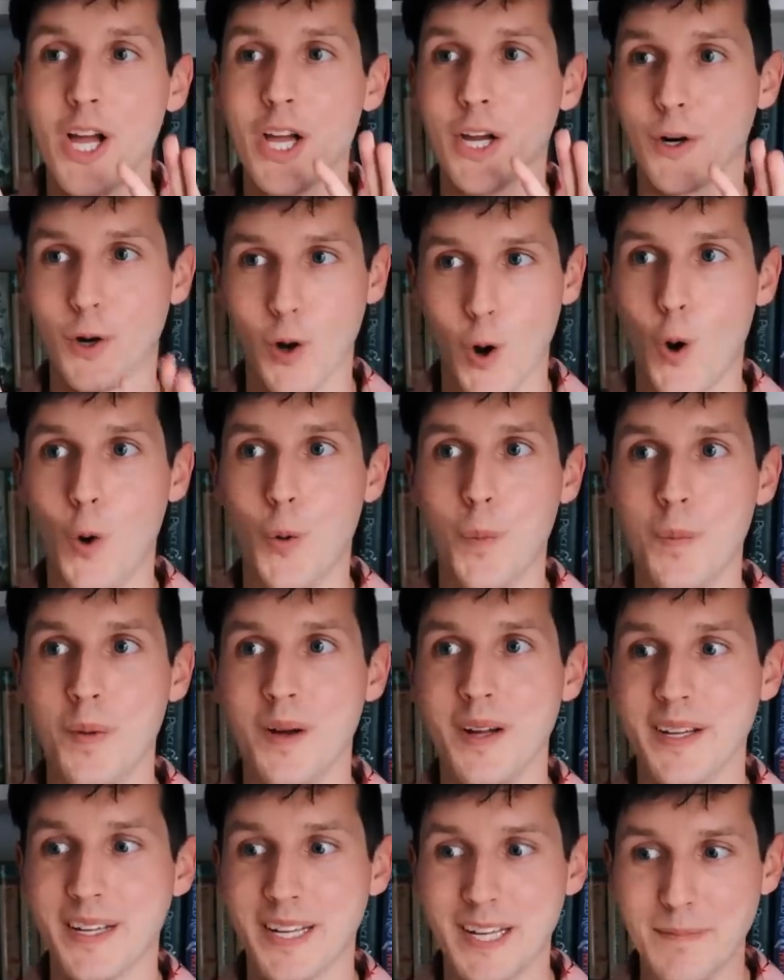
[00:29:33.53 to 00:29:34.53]
Your home
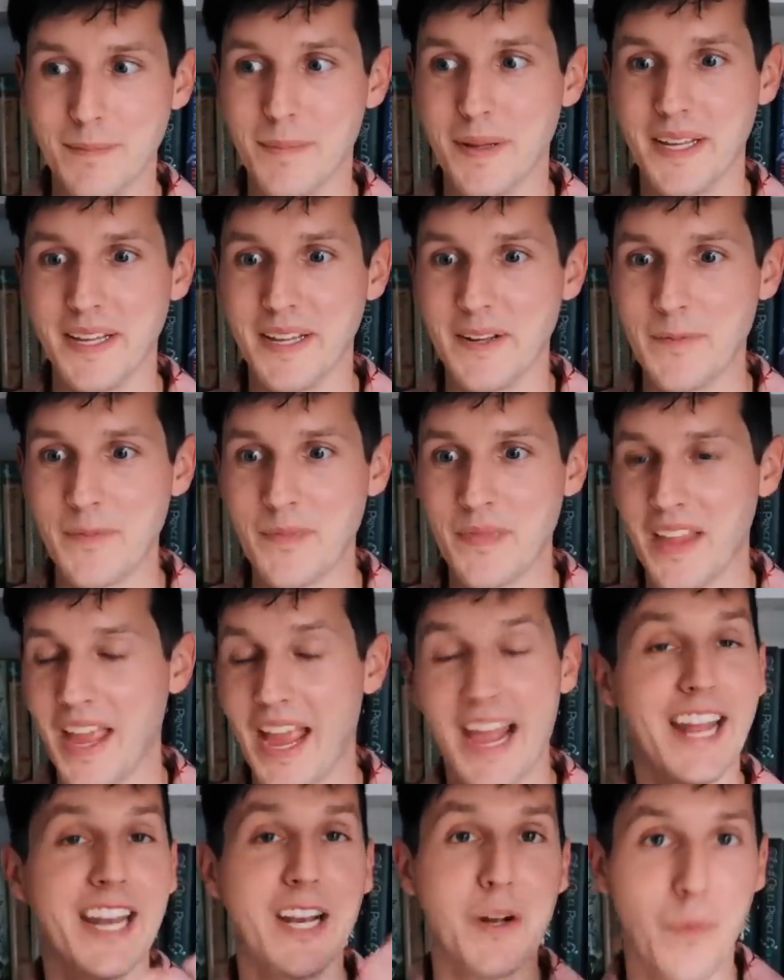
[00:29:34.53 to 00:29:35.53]
can be
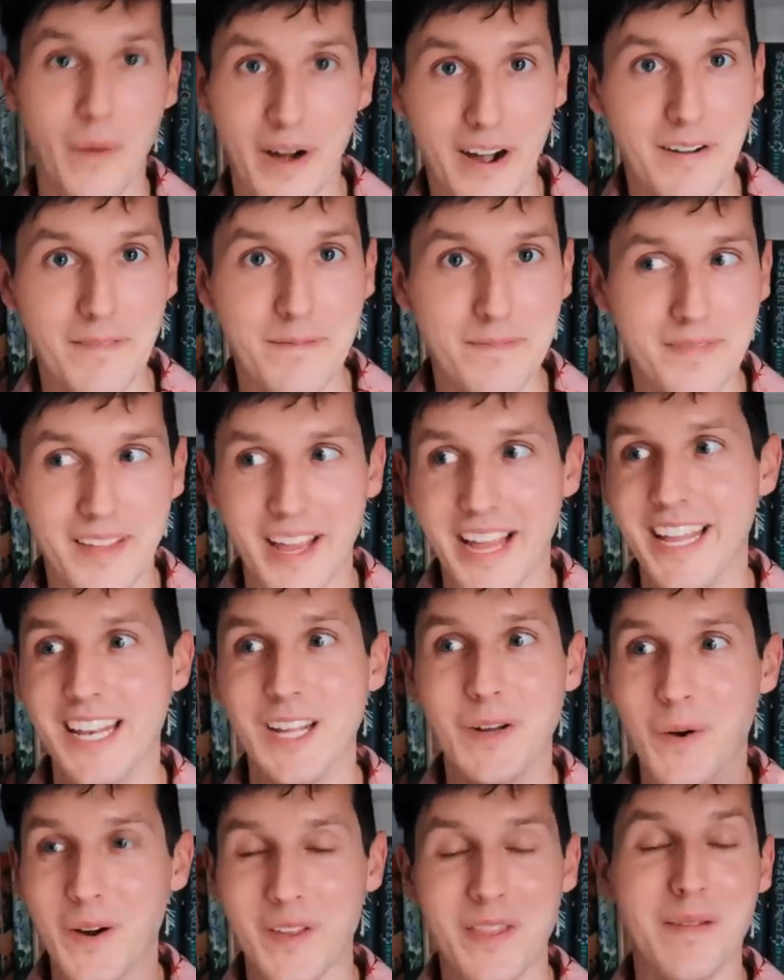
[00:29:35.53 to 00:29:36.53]
anywhere.
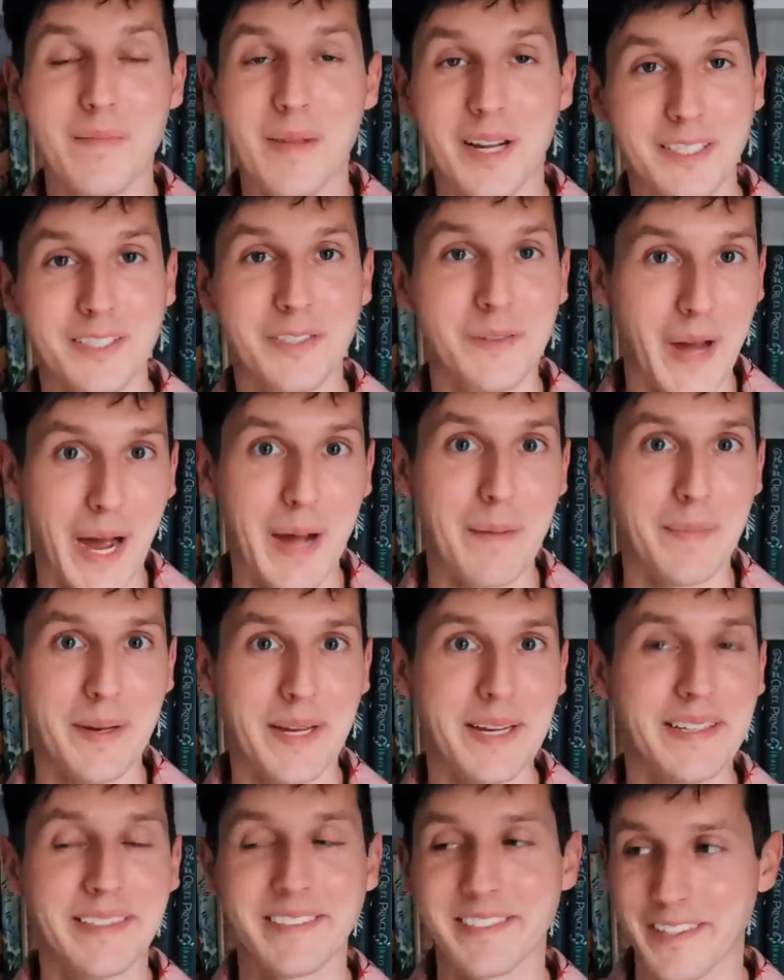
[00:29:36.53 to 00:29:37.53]
Anywhere that makes you
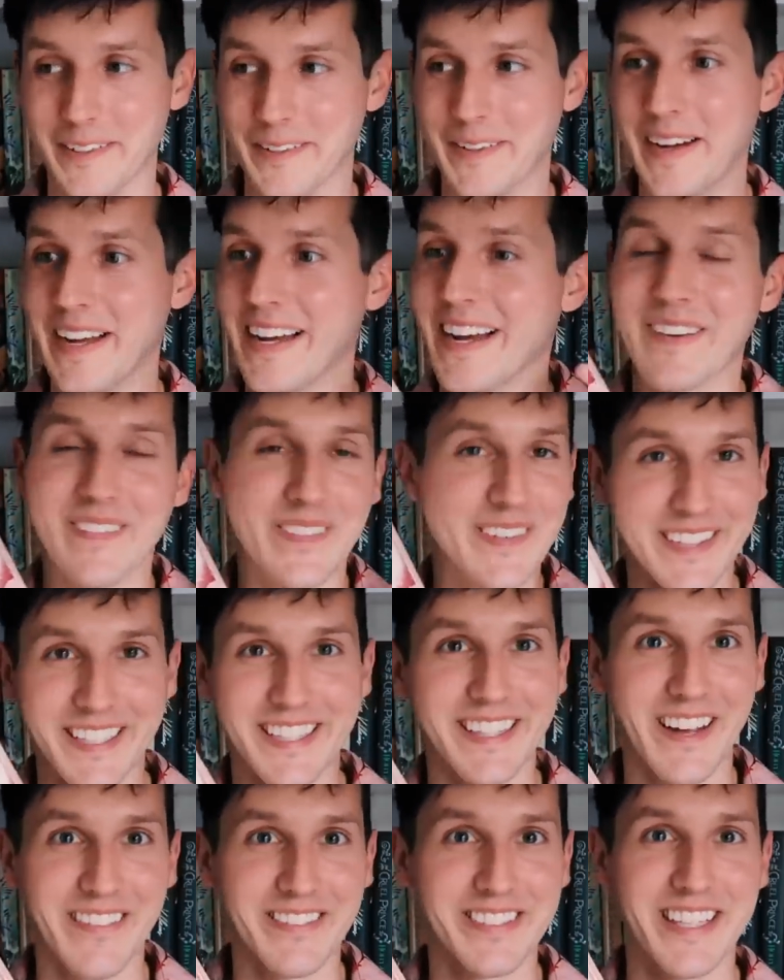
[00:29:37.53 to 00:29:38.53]
happy. So I really
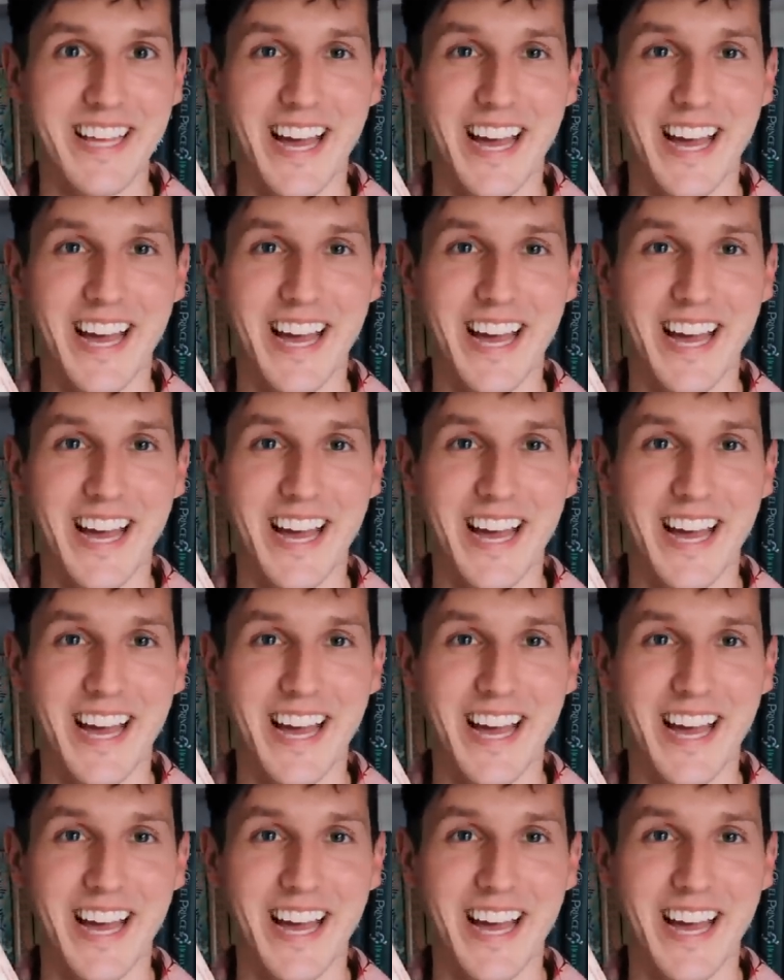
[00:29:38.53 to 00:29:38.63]
loved